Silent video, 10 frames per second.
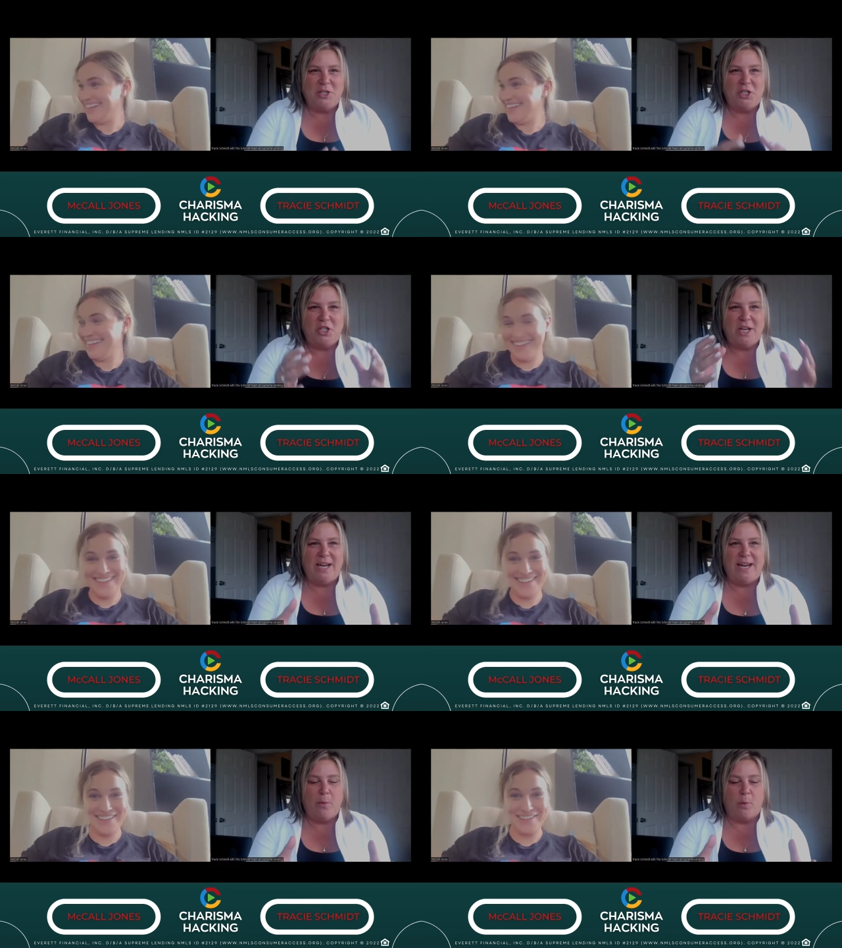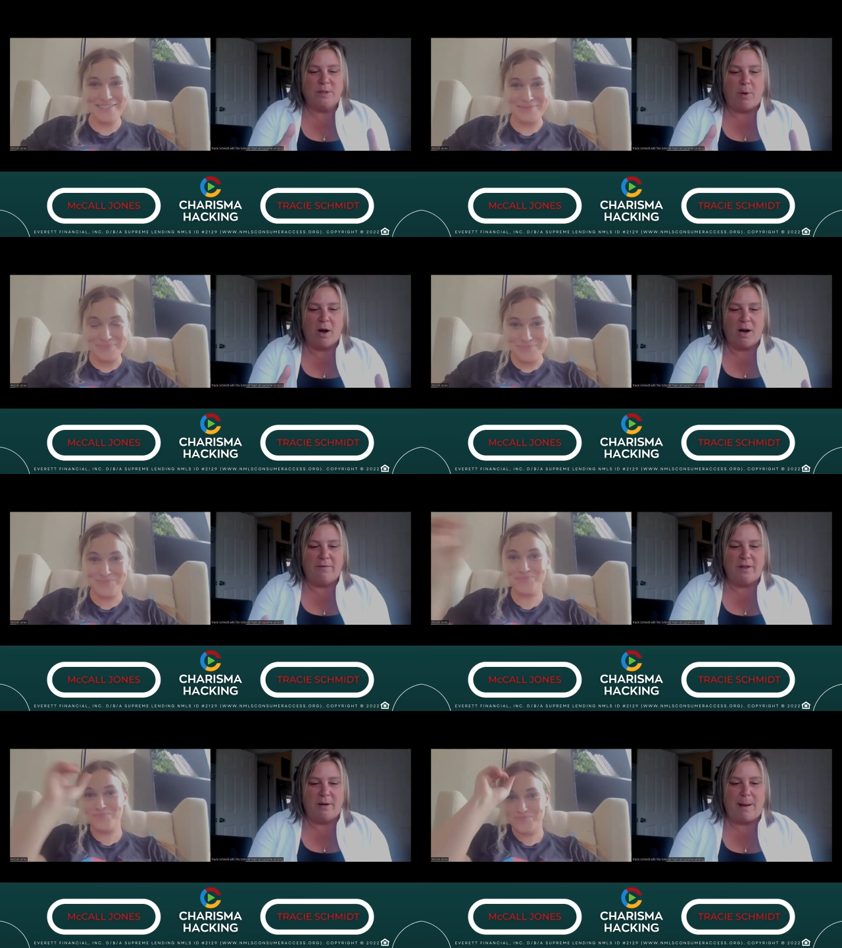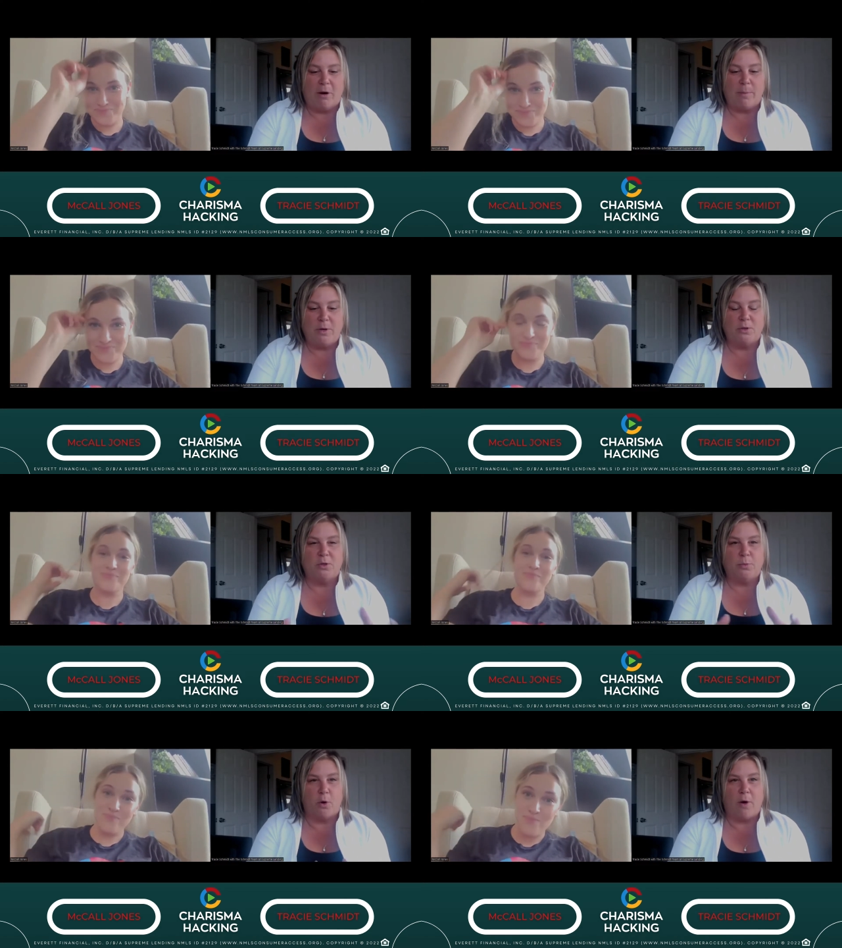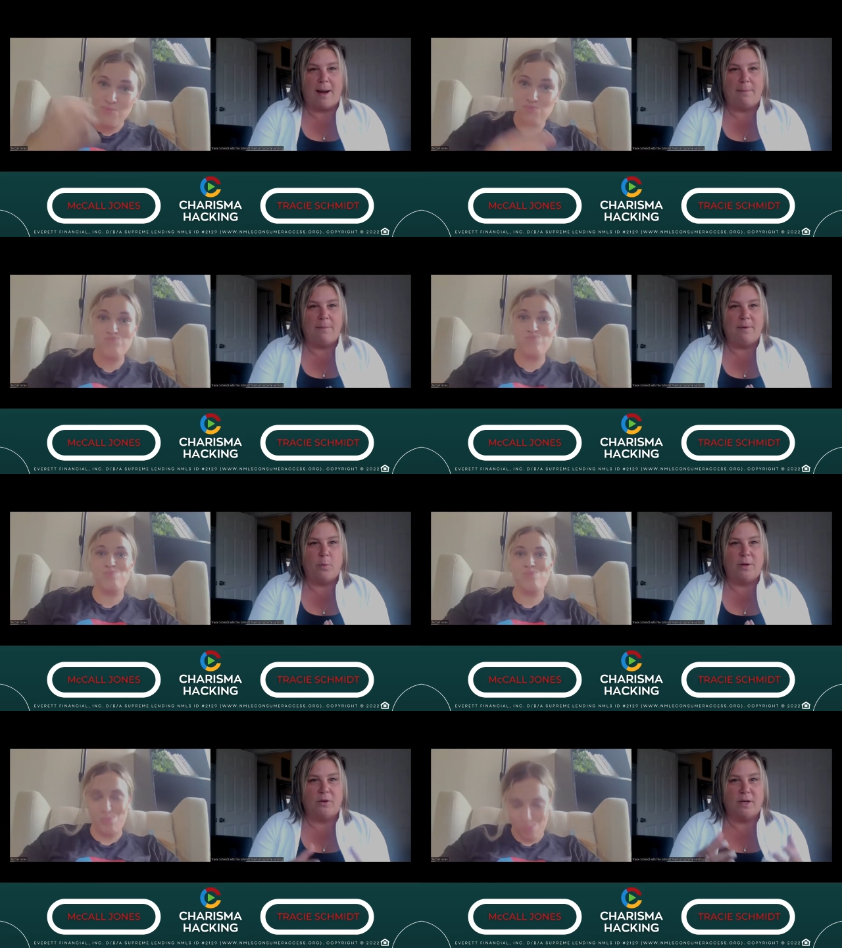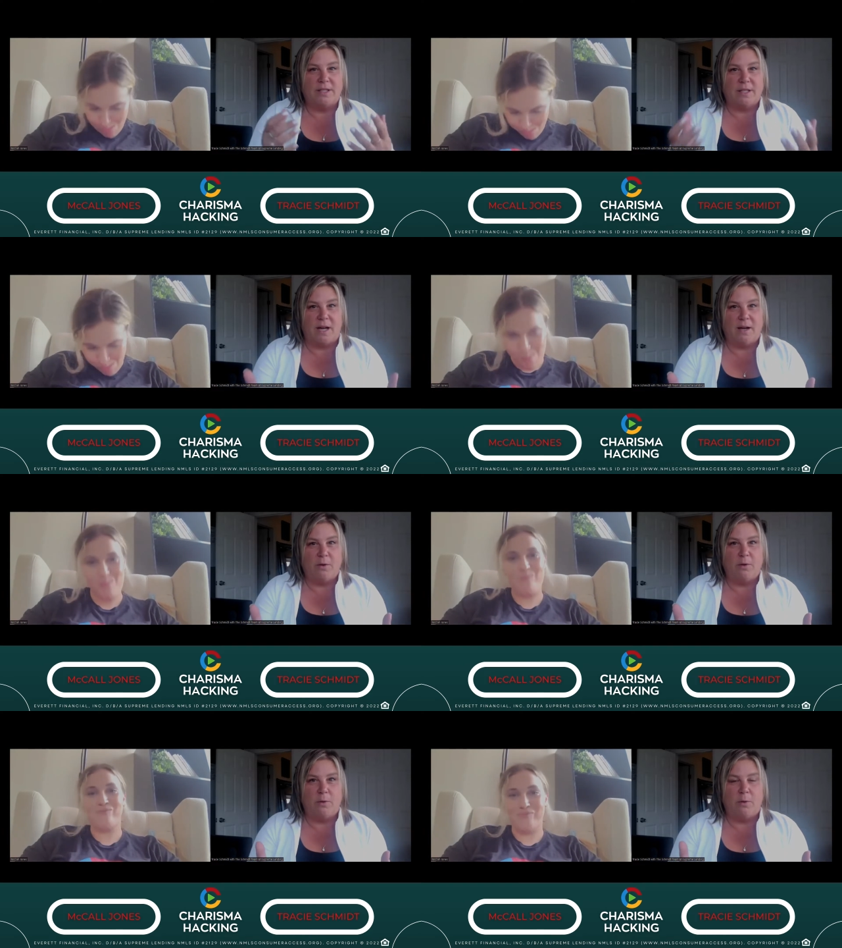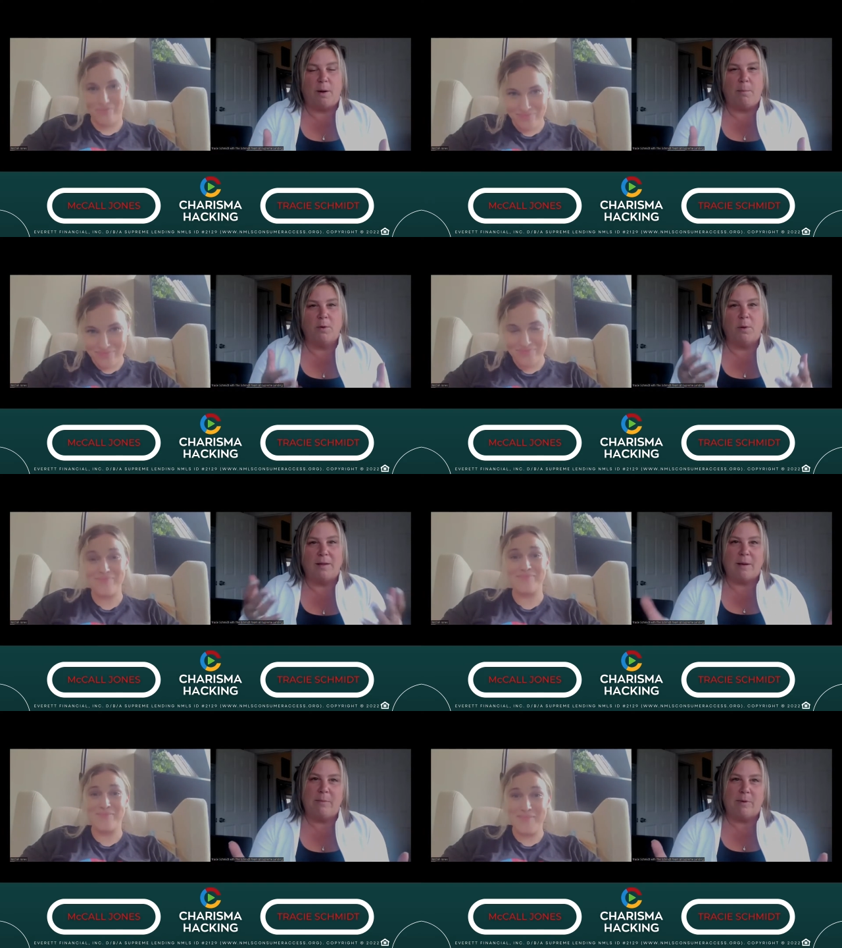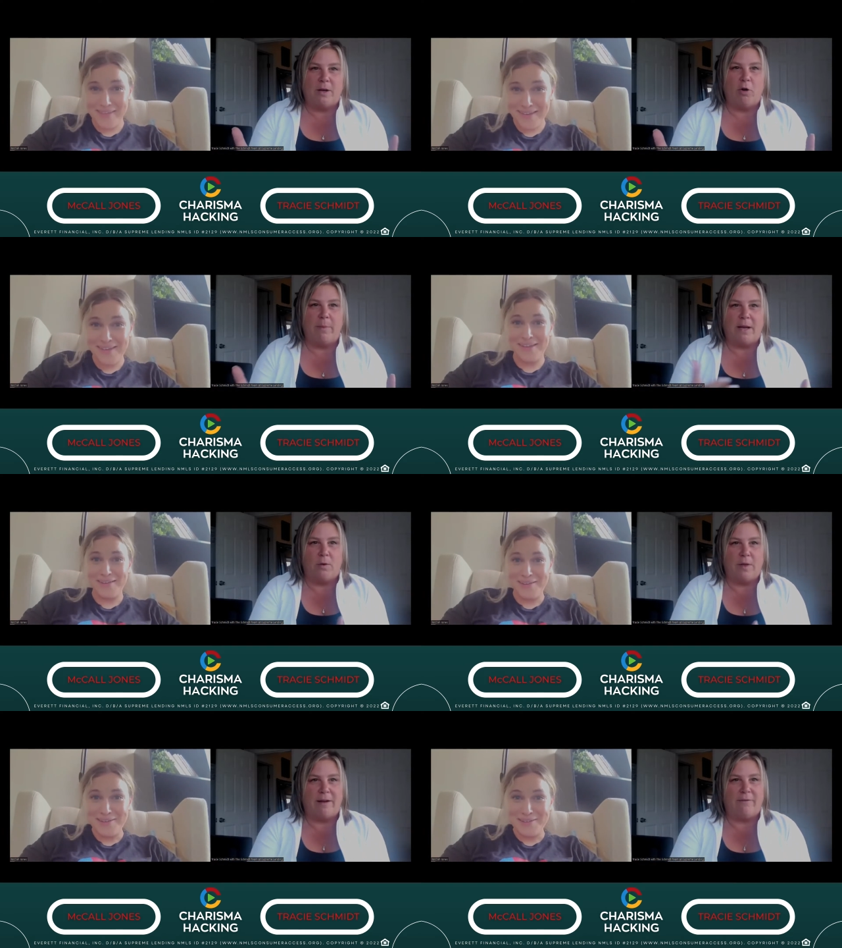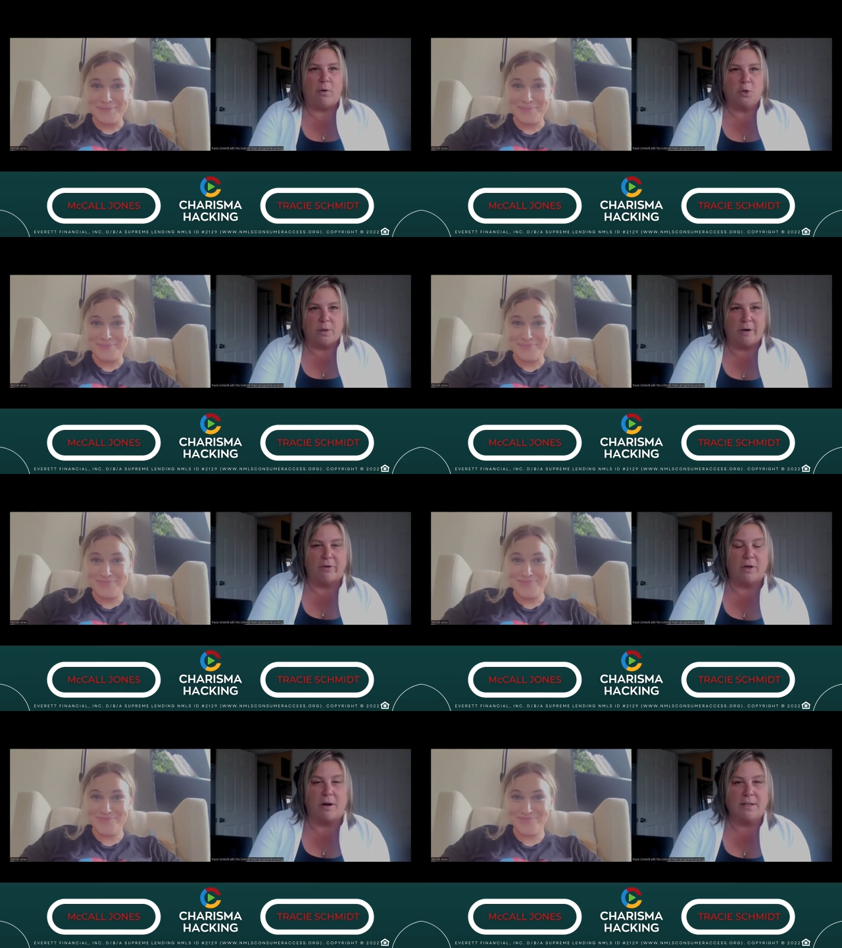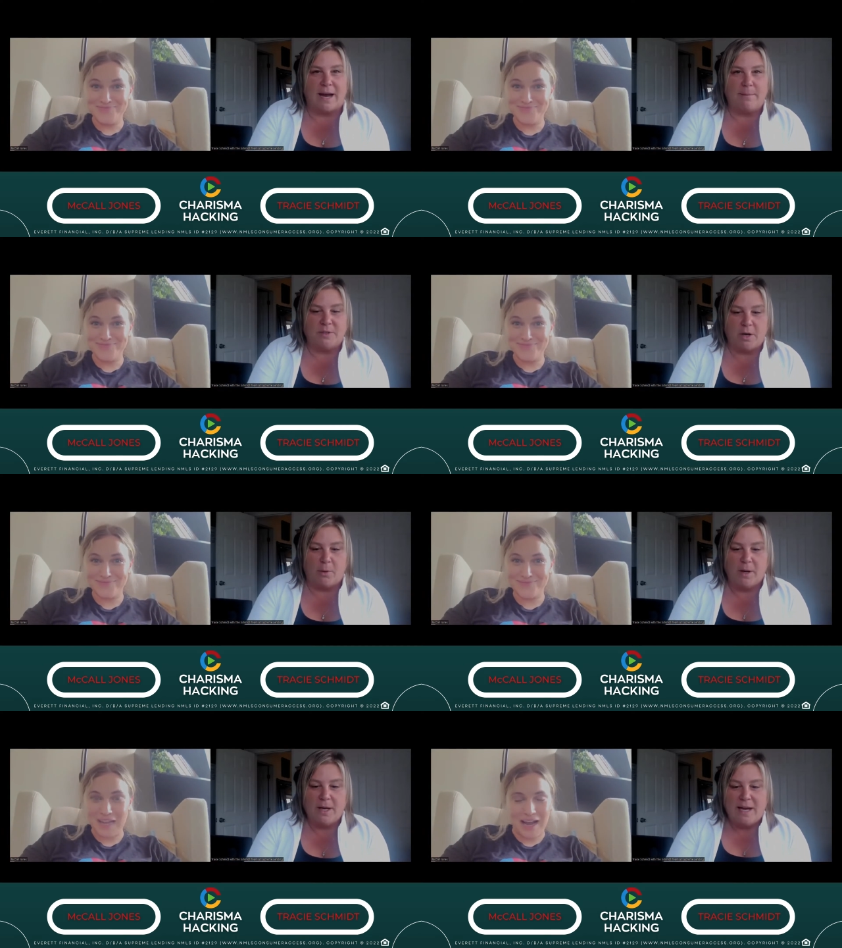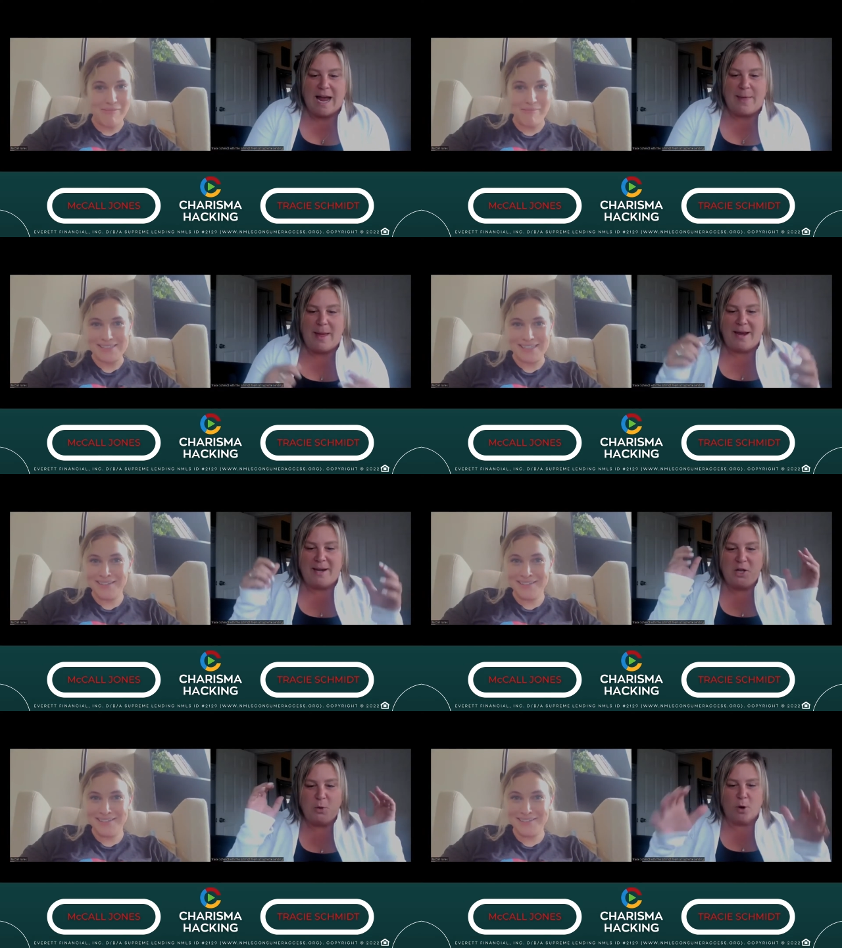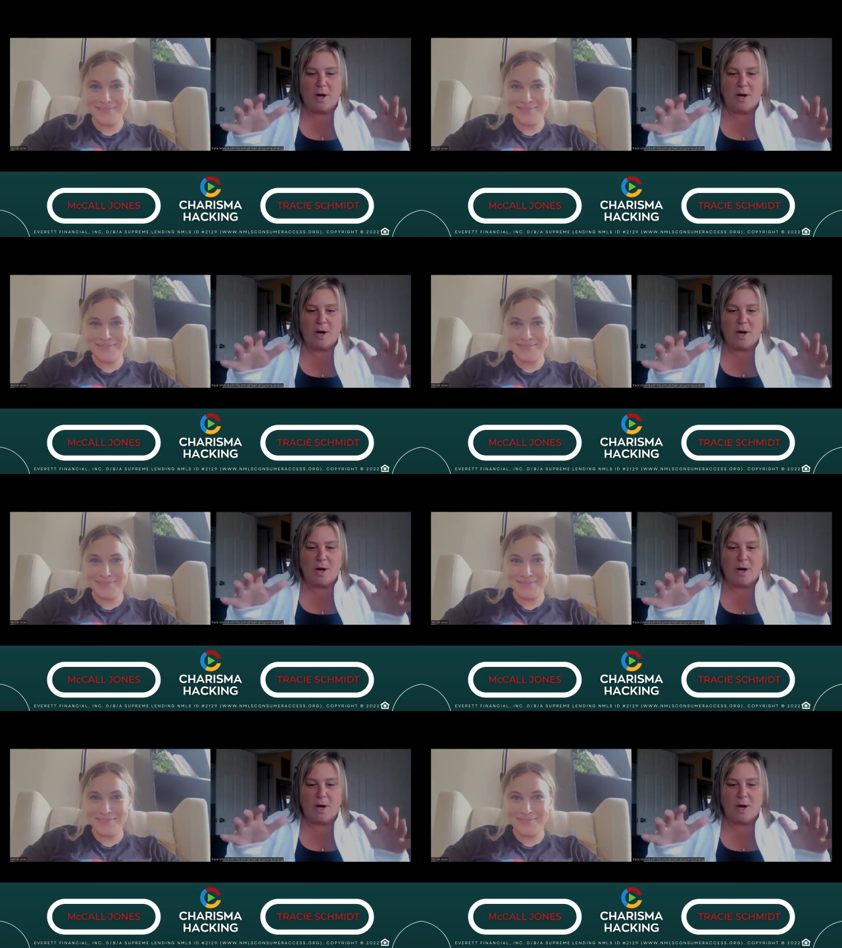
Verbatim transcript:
Speaker 1: she was part of the Power Producers program with Krista, who mo- a lot of people that know me know that I've coached with her for a long time. So, and then you